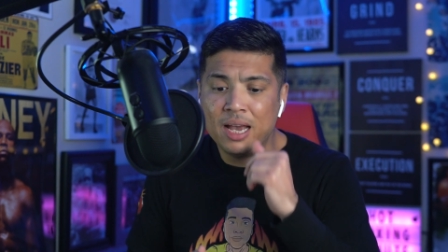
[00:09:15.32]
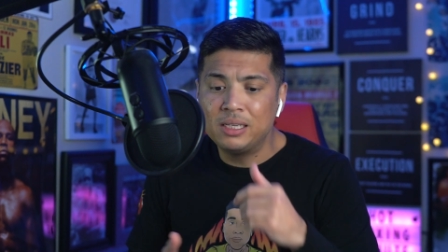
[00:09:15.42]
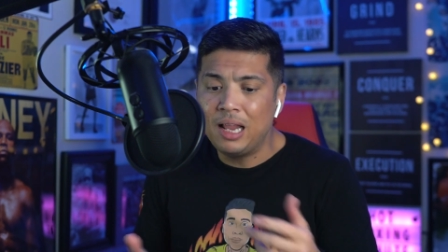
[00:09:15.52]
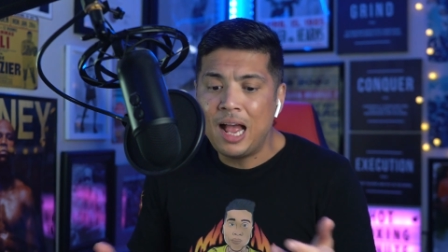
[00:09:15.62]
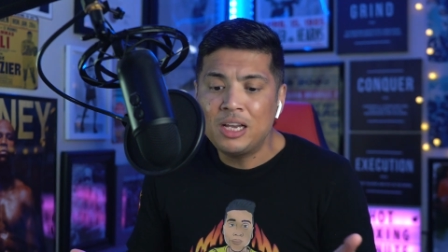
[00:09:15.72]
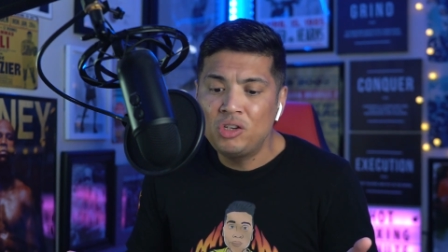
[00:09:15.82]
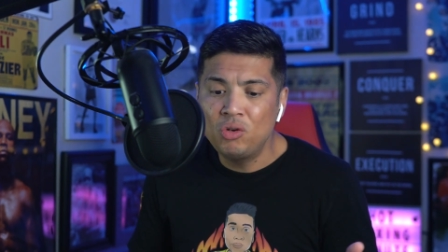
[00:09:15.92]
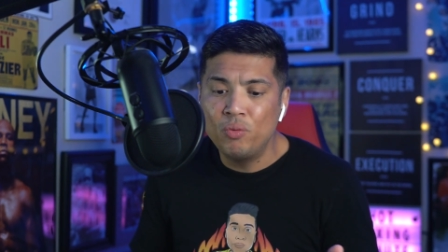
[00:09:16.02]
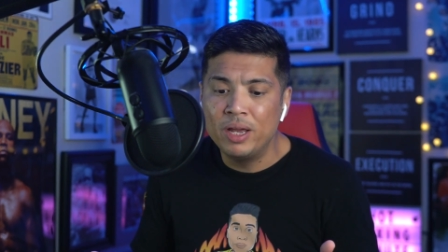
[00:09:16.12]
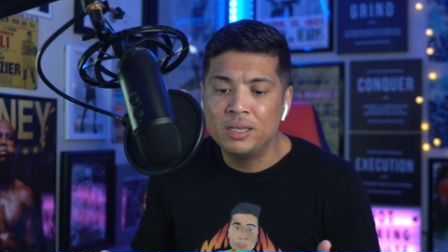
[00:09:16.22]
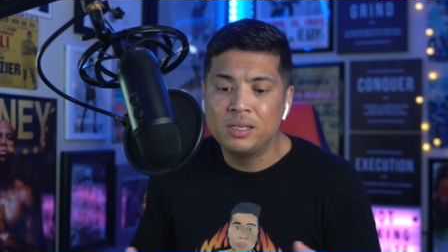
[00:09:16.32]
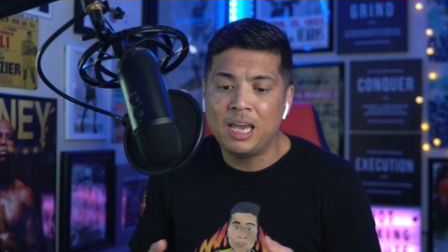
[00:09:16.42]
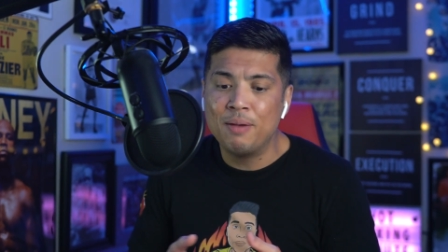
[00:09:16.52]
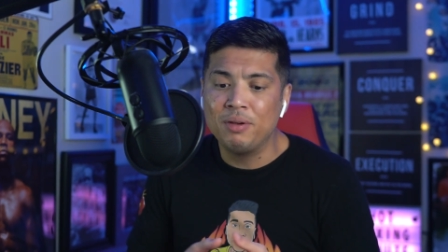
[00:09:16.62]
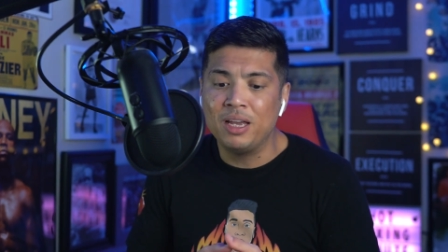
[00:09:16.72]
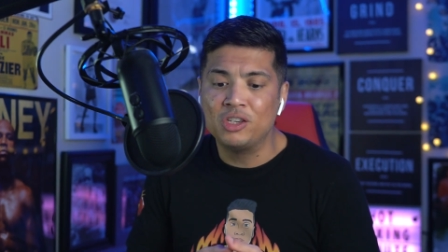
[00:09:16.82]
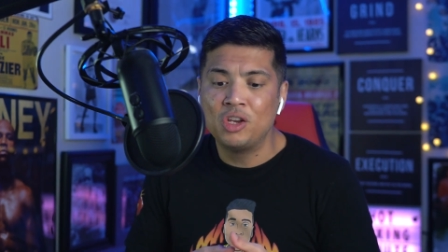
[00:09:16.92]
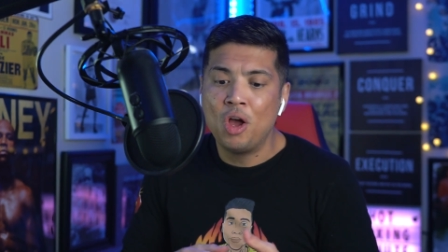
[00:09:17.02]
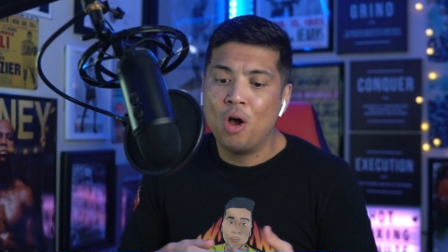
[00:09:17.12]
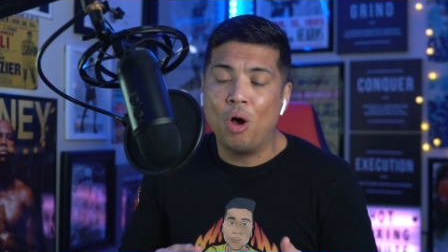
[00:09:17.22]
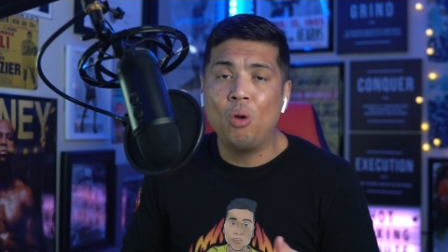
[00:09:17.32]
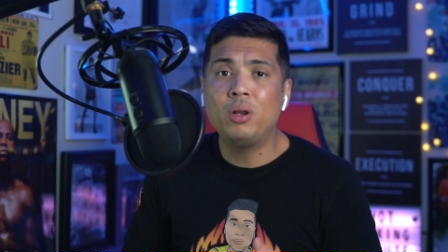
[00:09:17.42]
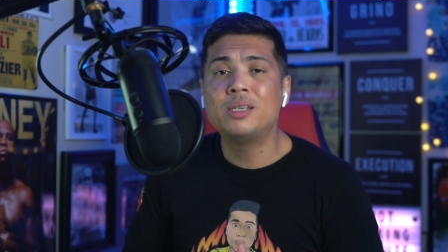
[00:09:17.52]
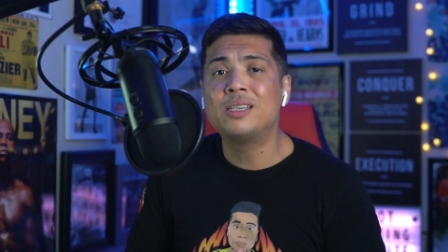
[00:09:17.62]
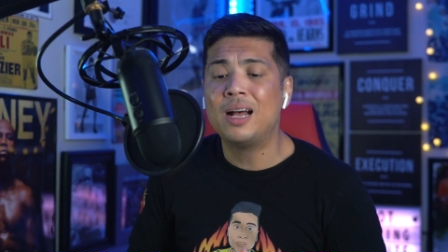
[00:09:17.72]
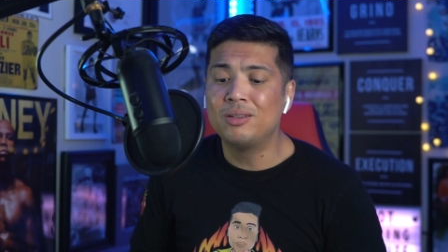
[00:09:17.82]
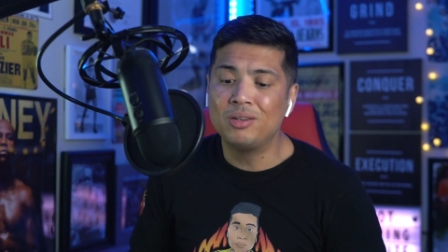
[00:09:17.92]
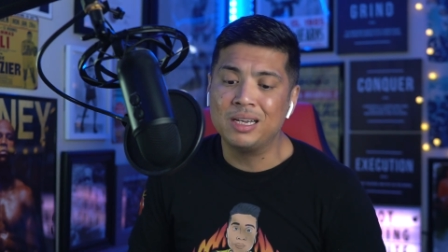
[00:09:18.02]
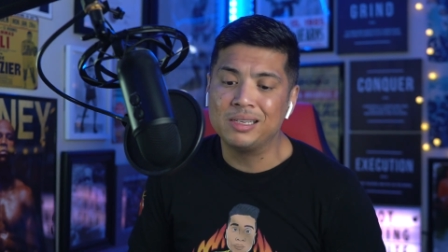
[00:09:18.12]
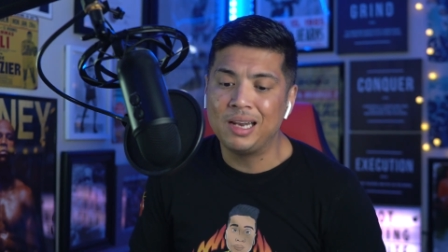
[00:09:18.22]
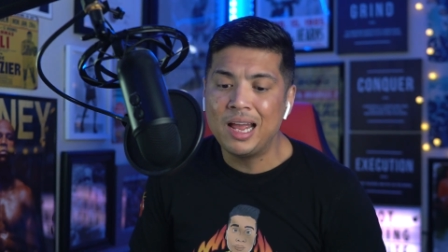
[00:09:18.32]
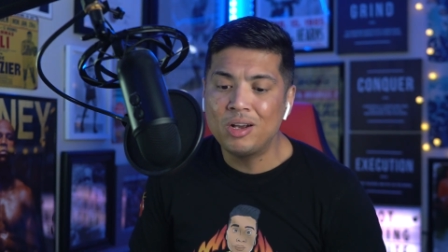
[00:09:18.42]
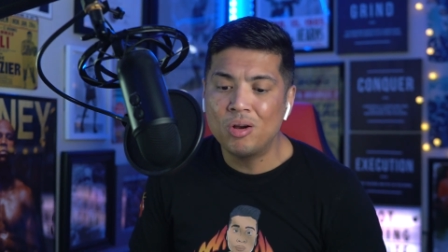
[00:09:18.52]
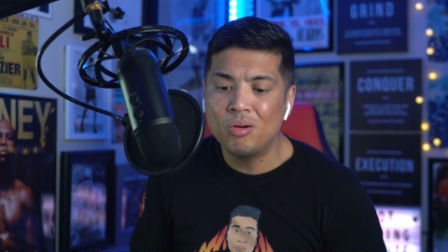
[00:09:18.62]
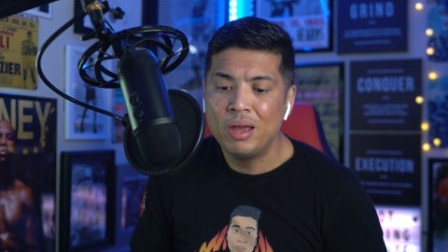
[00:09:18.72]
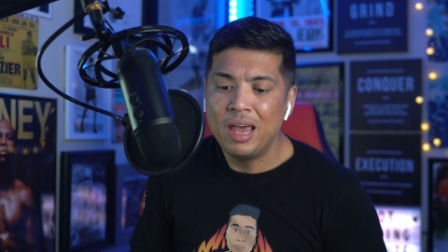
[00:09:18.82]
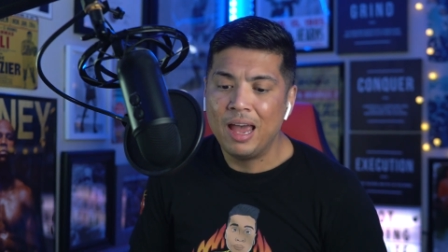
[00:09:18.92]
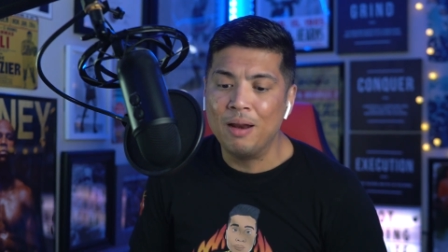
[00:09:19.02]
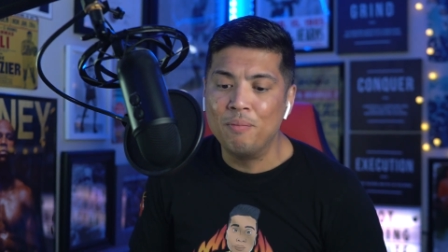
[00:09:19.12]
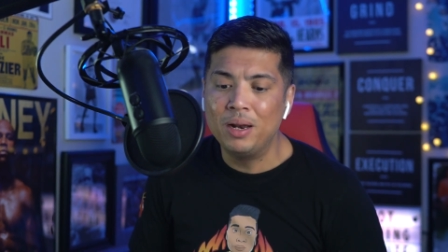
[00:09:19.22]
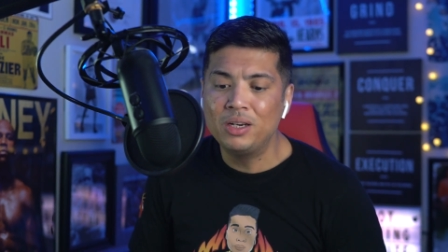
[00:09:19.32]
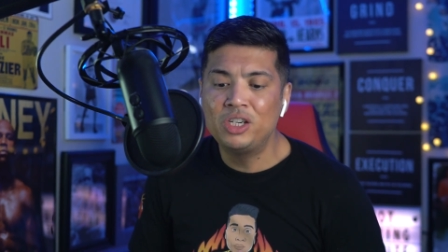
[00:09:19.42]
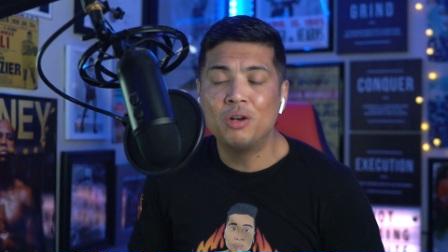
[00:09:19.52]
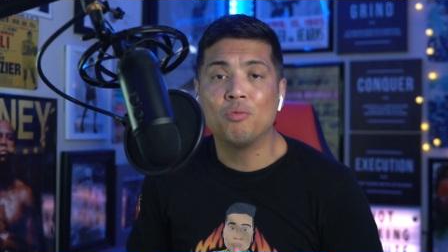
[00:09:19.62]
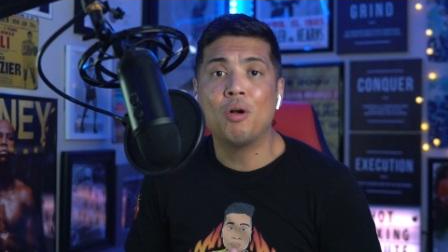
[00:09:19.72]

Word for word: His last two wins came against Oleksandr Teslenko and Miljan